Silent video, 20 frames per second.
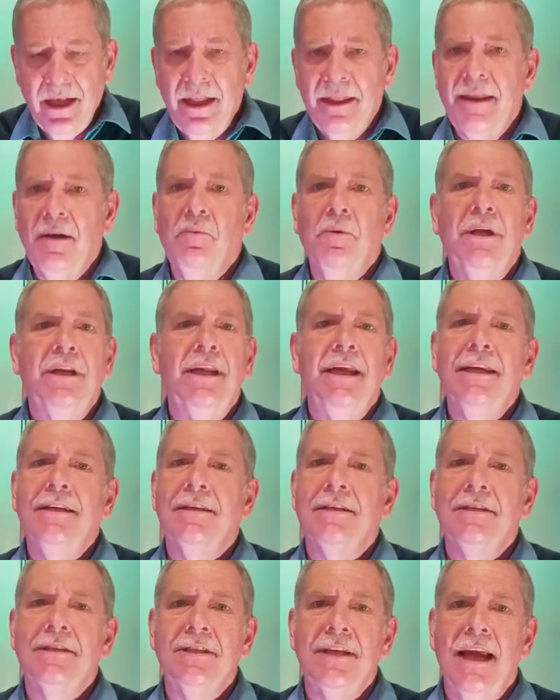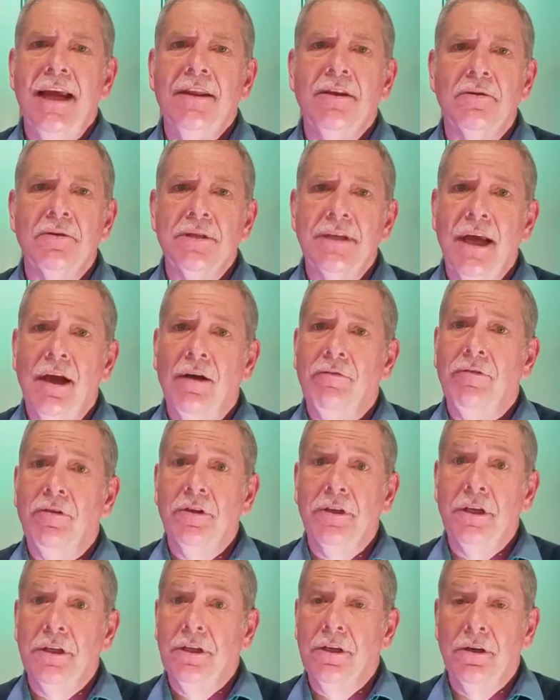That we need to say those helpful
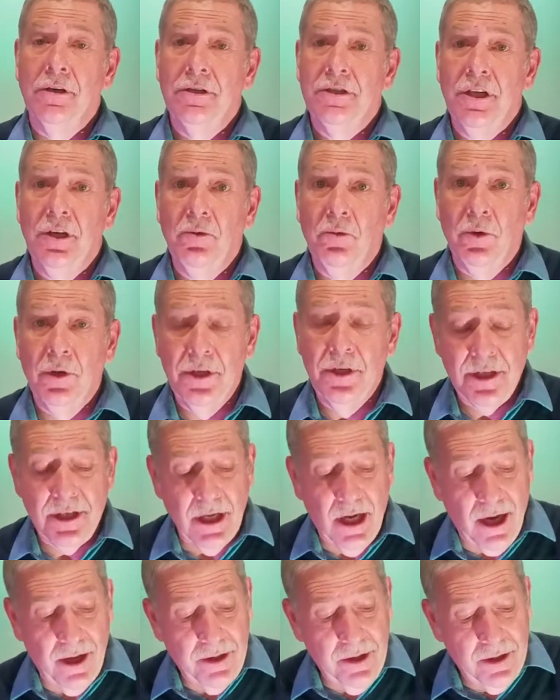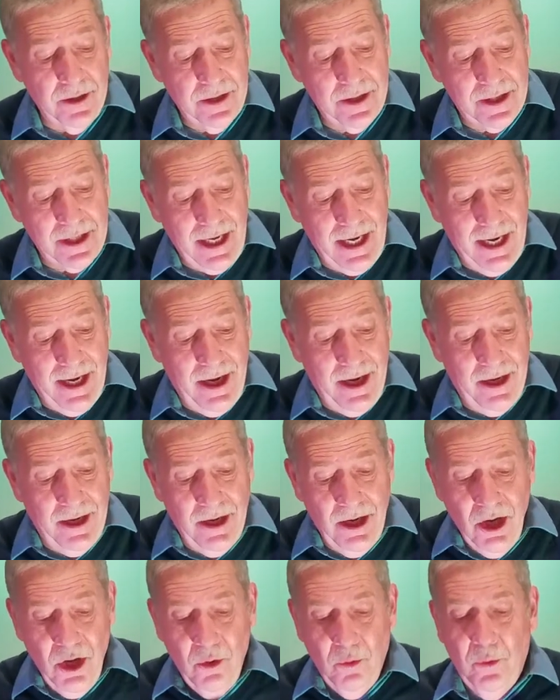and encouraging words to others, and
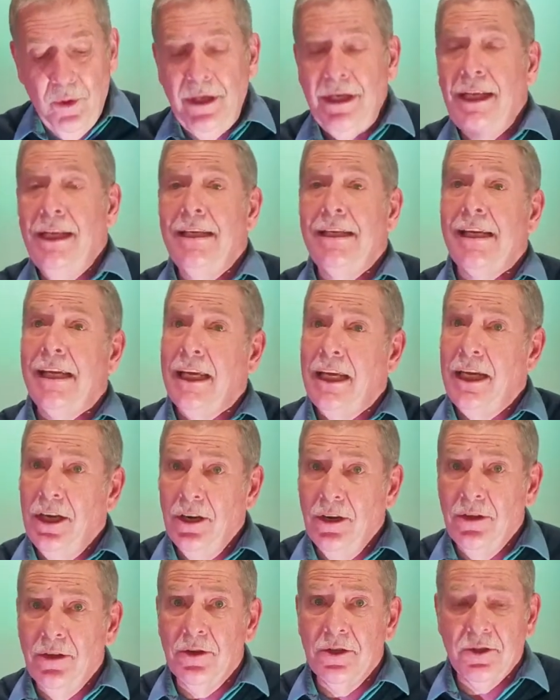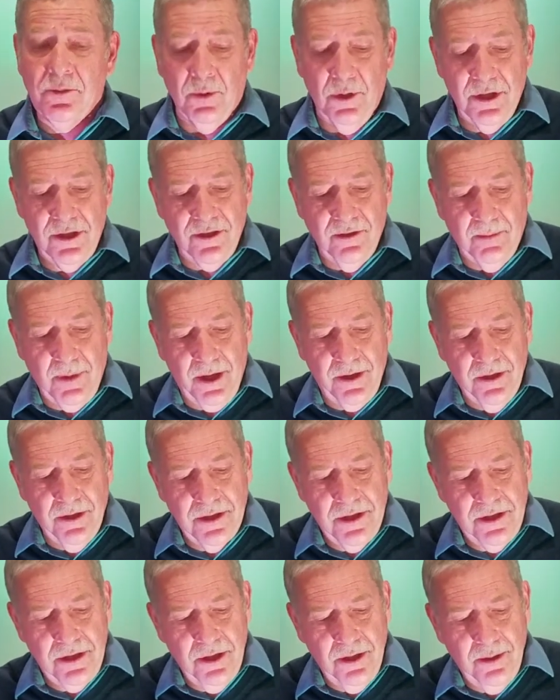we need to hear those words from others
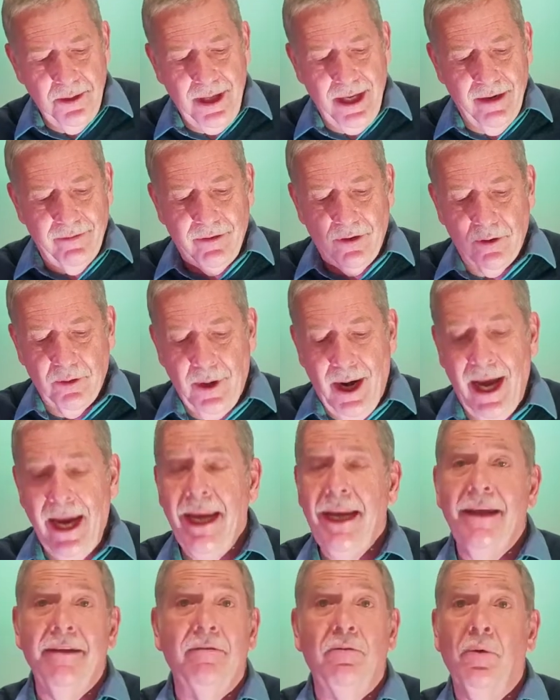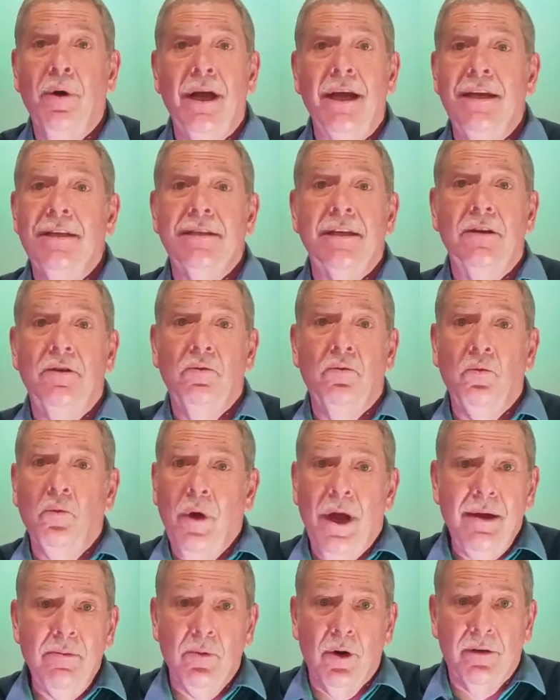too in a variety of ways and
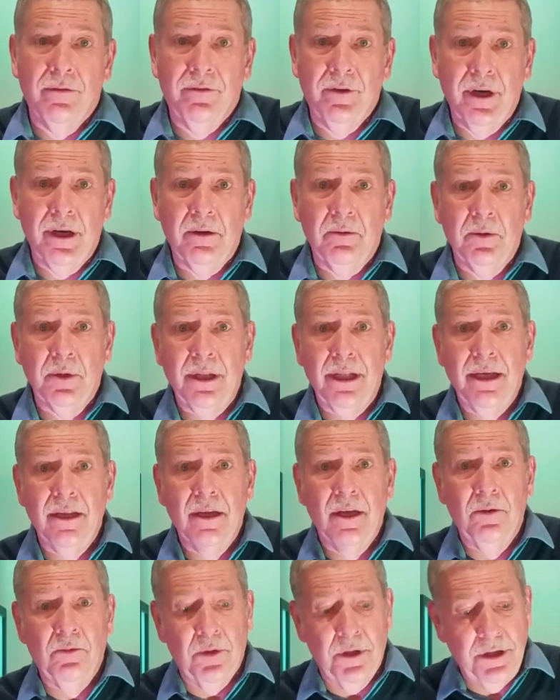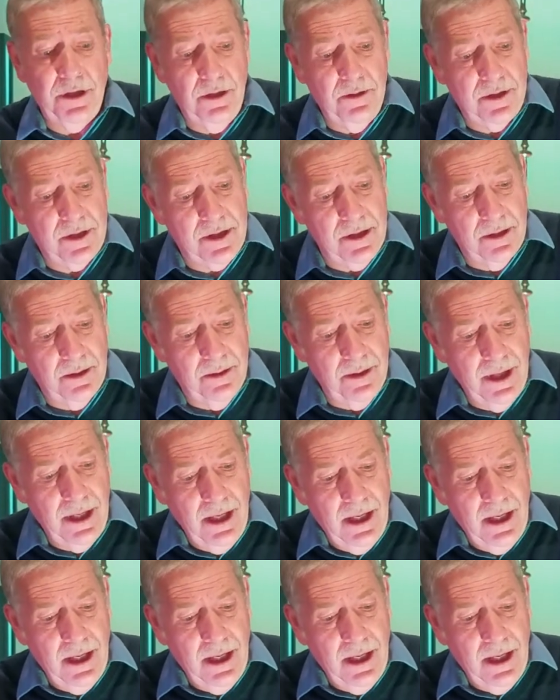way more frequently than we're used to,